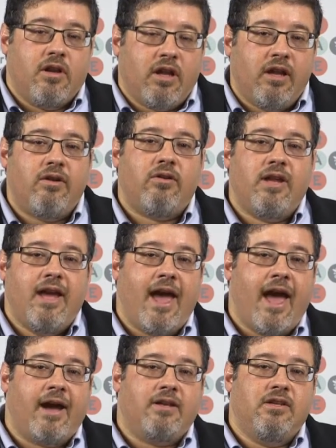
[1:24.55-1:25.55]
clearly
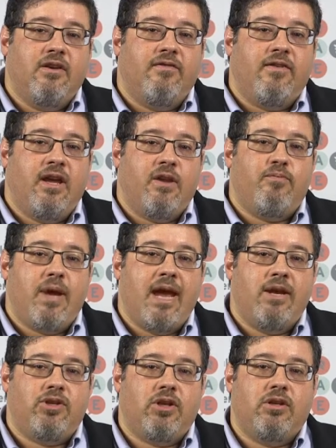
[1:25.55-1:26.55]
active in
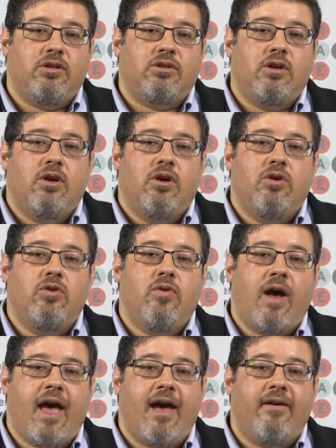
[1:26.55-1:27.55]
patients
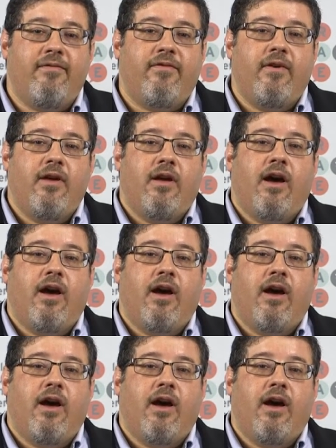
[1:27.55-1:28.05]
who have